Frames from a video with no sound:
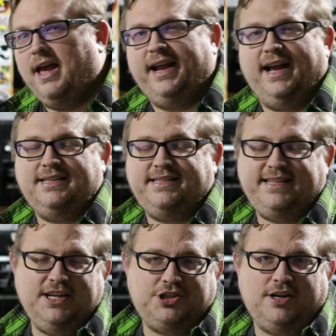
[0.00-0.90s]
I got
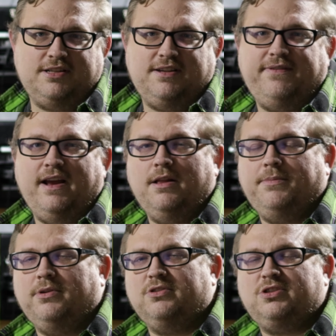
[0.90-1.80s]
t-shirts
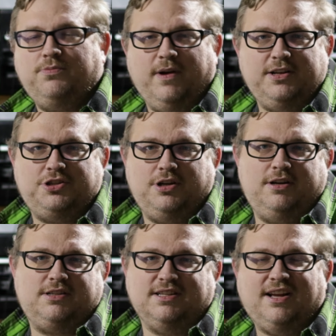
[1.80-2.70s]
available,
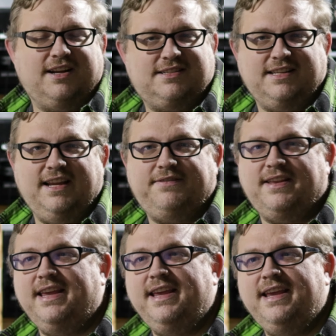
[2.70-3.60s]
sweatshirts, long sleeve
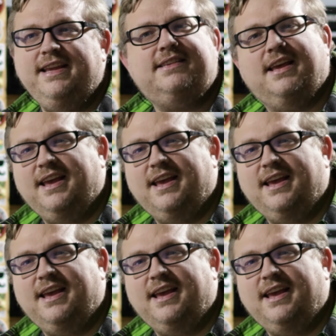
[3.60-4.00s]
tees,